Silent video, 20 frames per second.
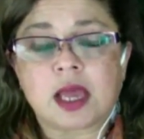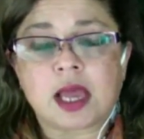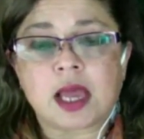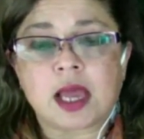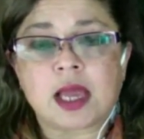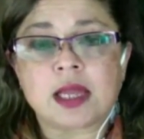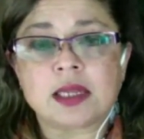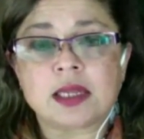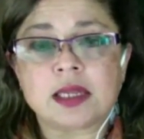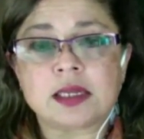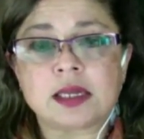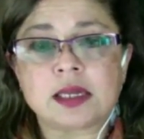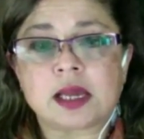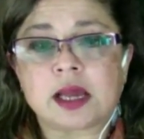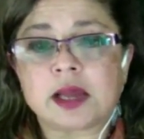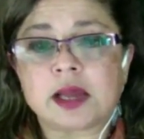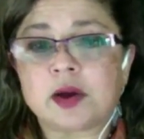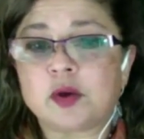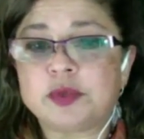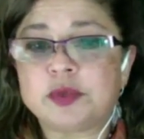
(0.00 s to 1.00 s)
And
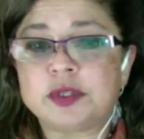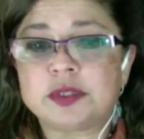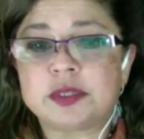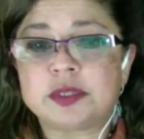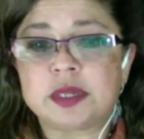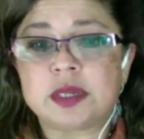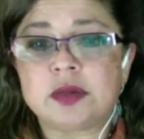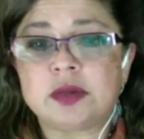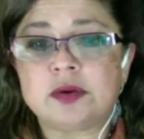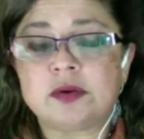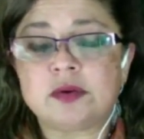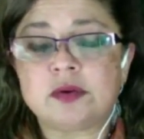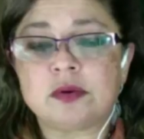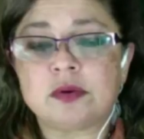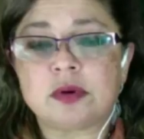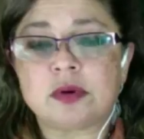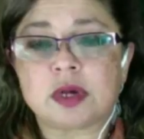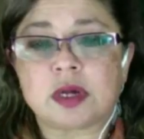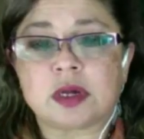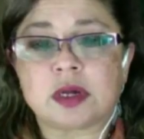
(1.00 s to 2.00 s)
I hope to see
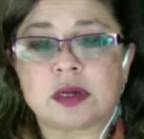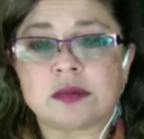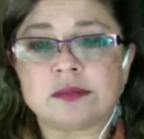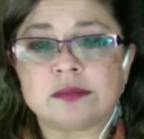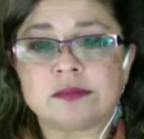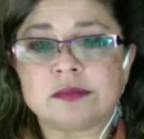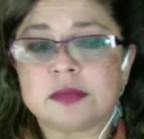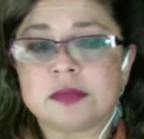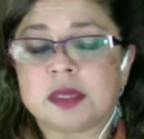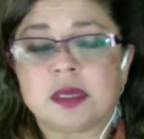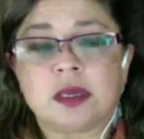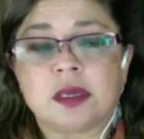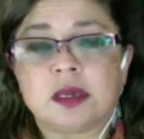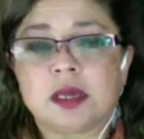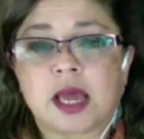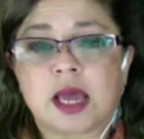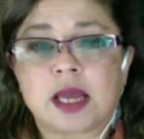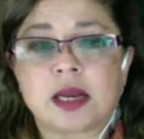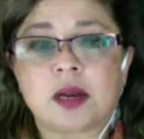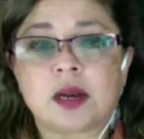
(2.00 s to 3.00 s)
you
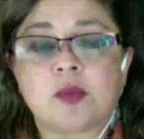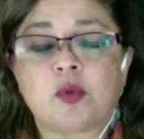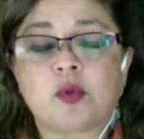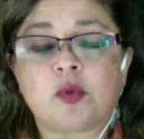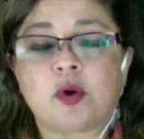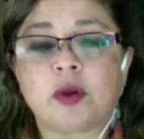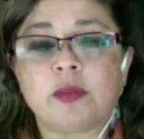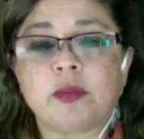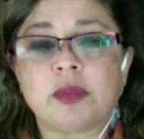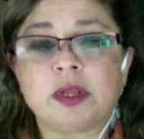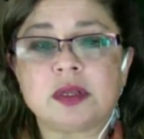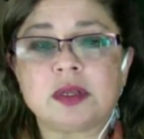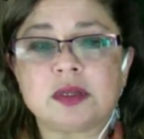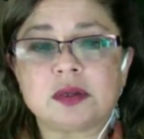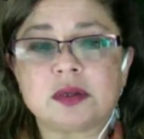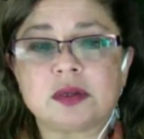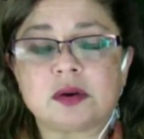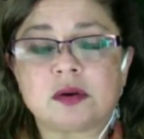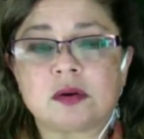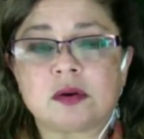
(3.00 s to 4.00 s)
at an appointment
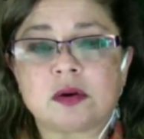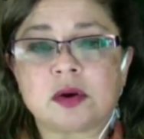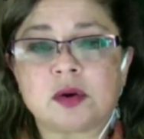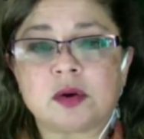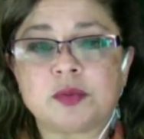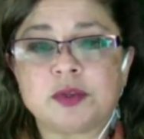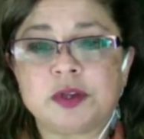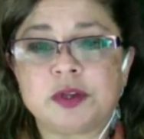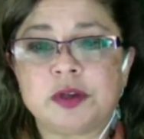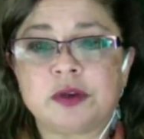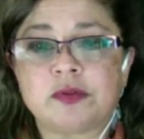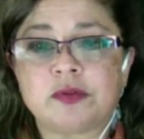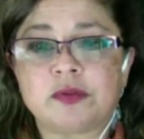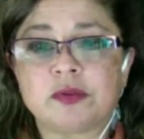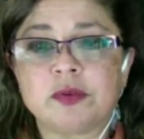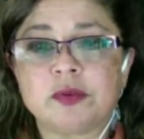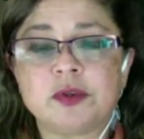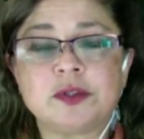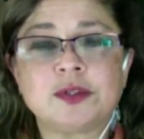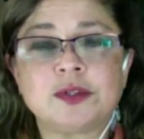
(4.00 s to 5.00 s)
or hope to hear from
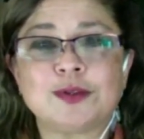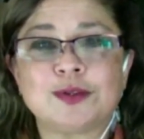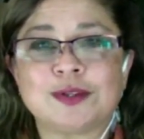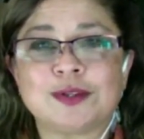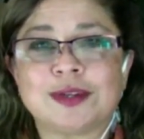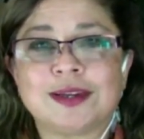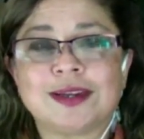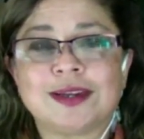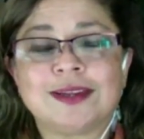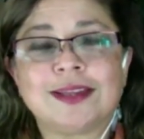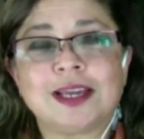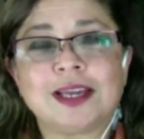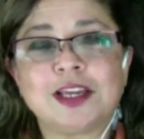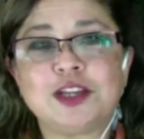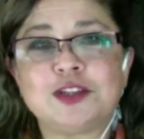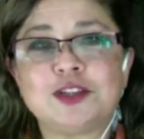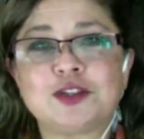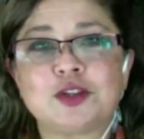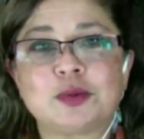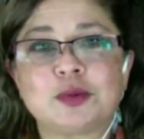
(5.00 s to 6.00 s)
you soon. Thank
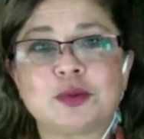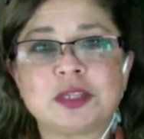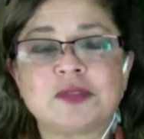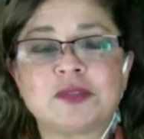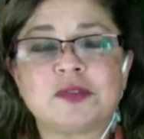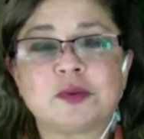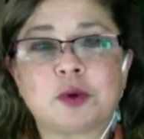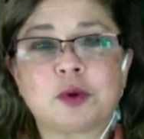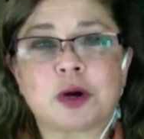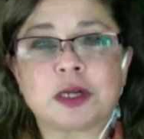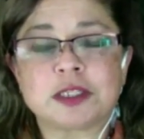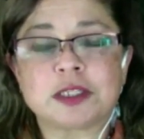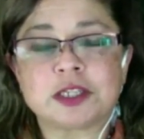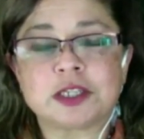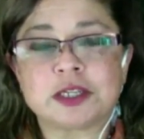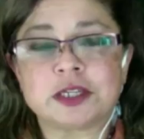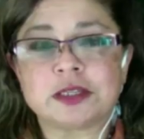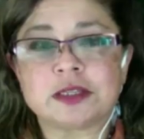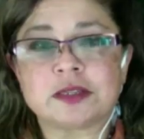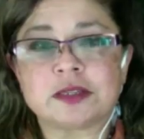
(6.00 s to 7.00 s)
you so much for
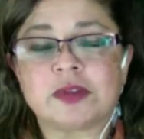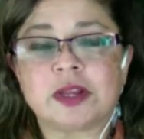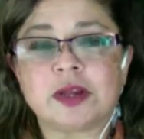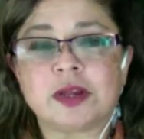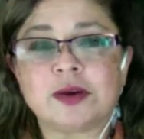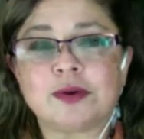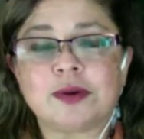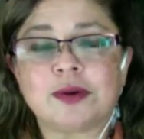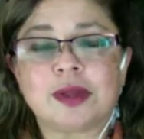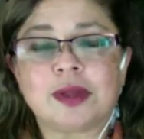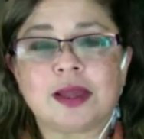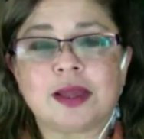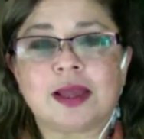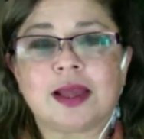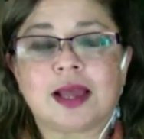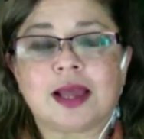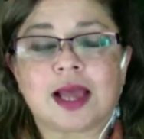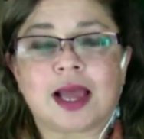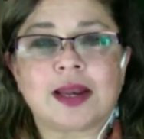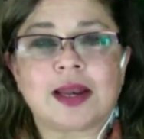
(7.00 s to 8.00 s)
watching this video.
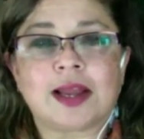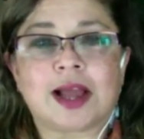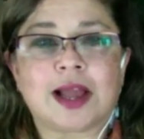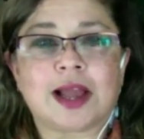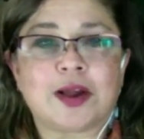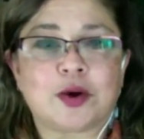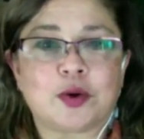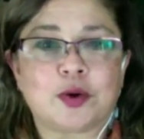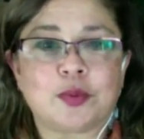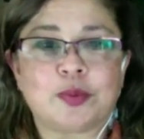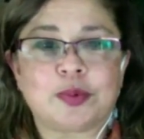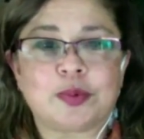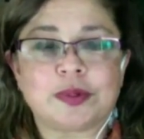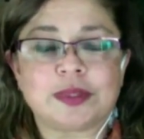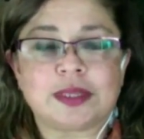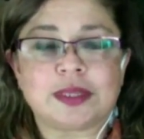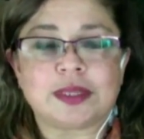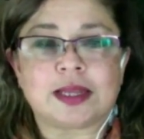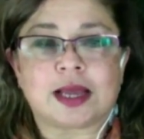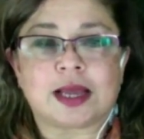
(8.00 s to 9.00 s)
And I hope
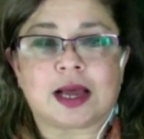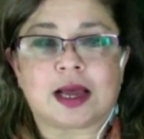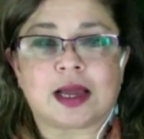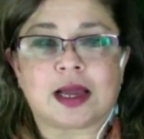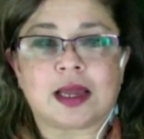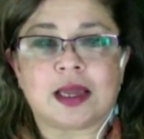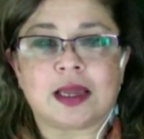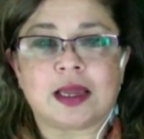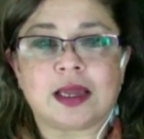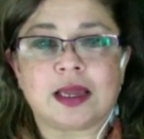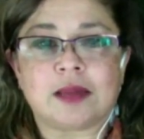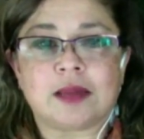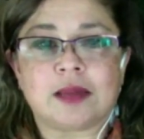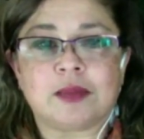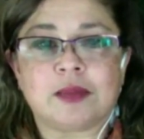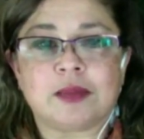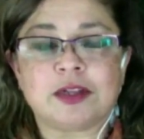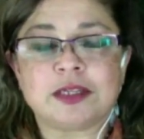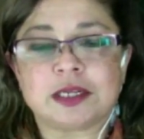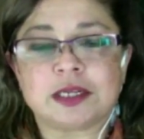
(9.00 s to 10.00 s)
that I
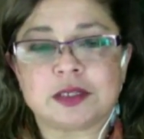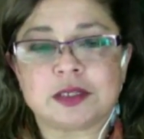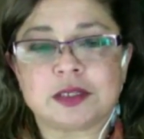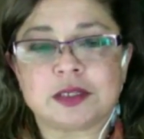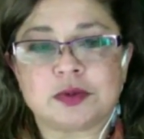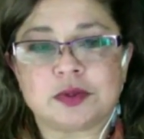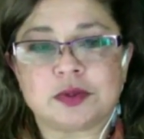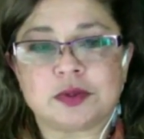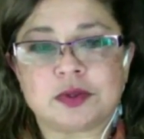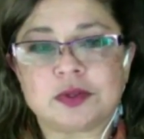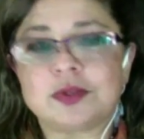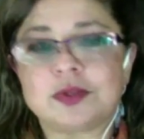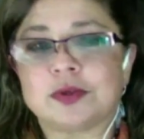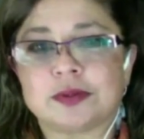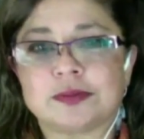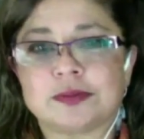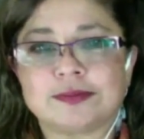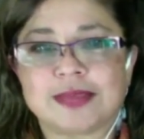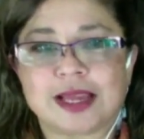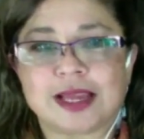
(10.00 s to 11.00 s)
am in touch with you soon.
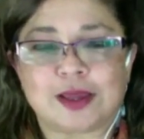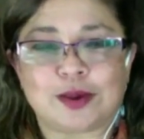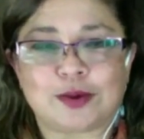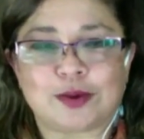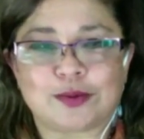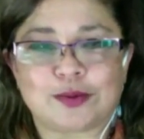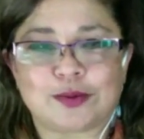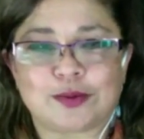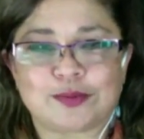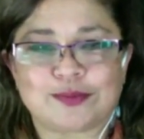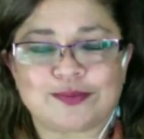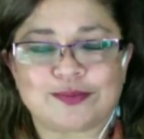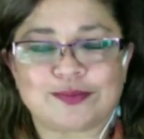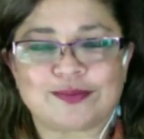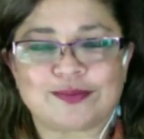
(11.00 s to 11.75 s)
Thank you.